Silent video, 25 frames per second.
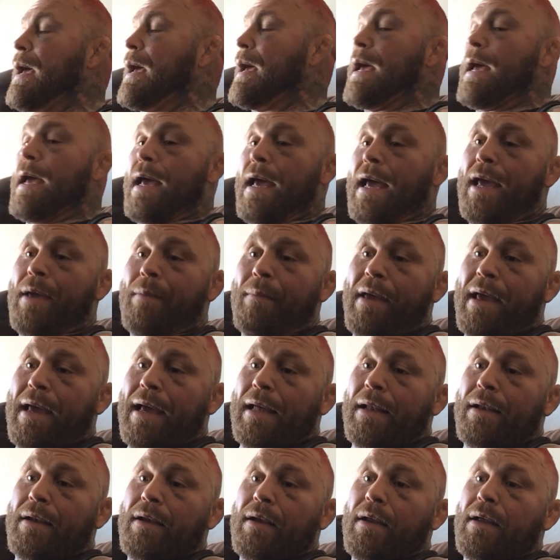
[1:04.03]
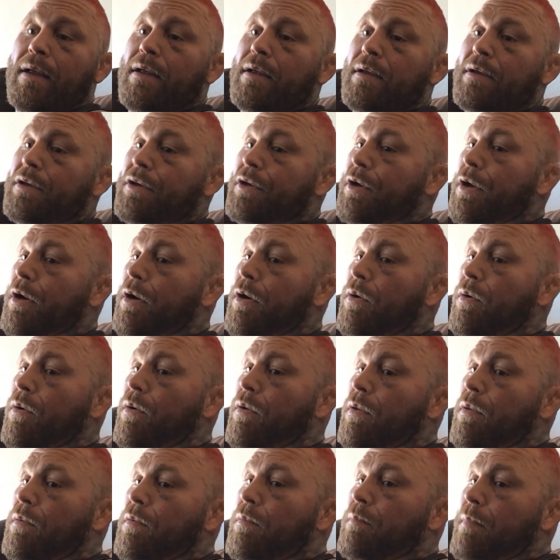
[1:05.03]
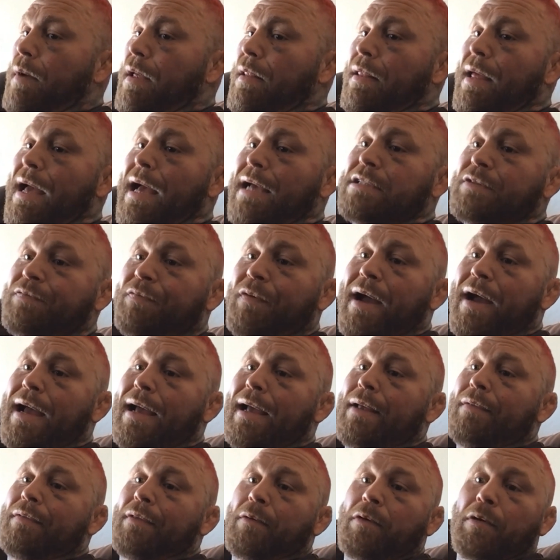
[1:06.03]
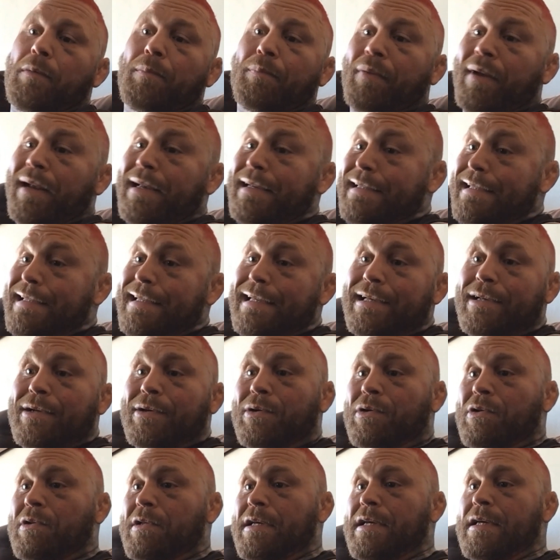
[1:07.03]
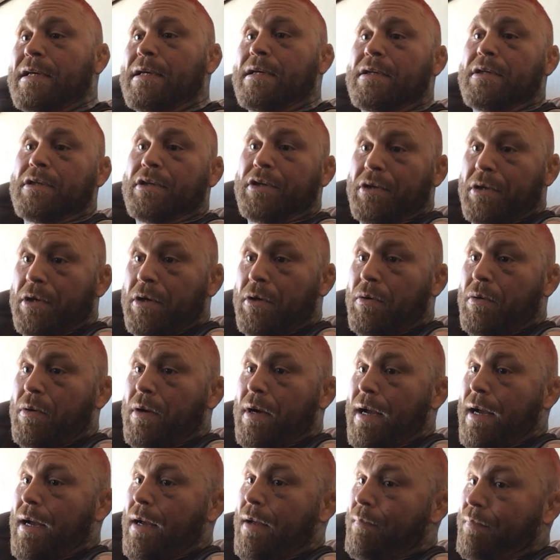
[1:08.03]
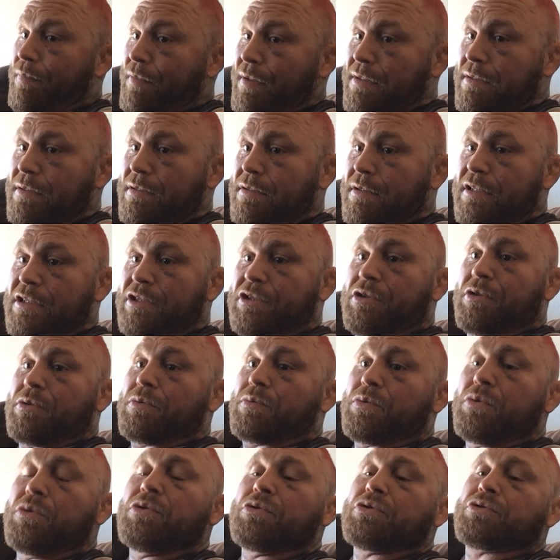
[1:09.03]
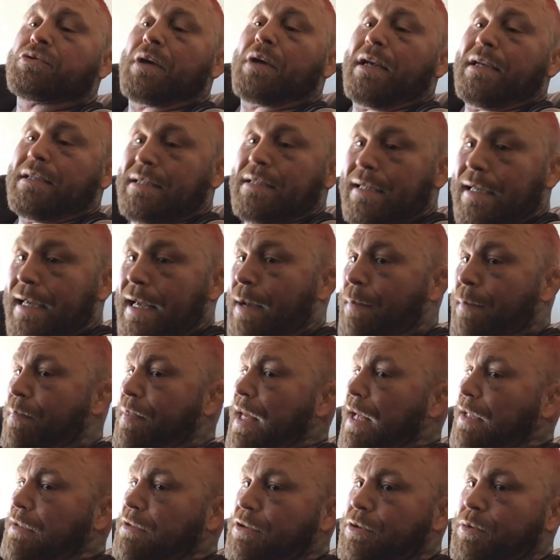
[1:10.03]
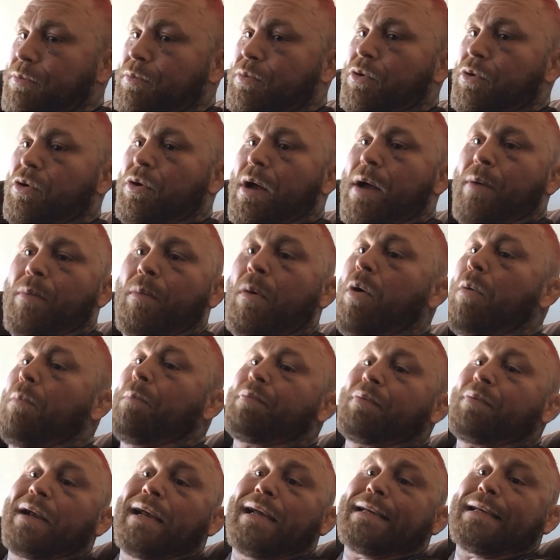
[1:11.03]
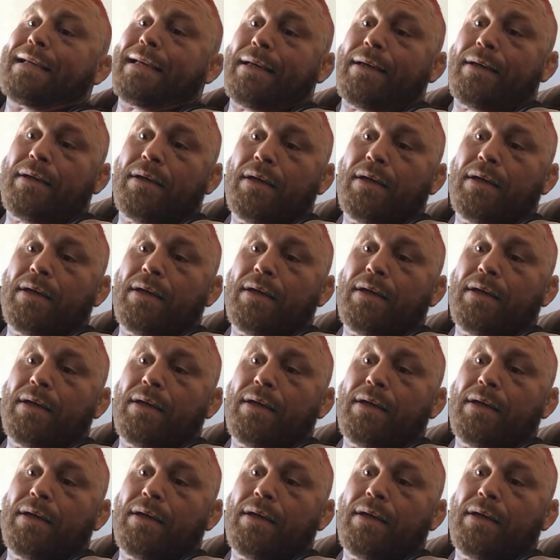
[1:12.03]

hey, man, you know, my last fight, they were breaking it early. You know, these are the rules, right? He said, yep, that's the rule. I won't break it.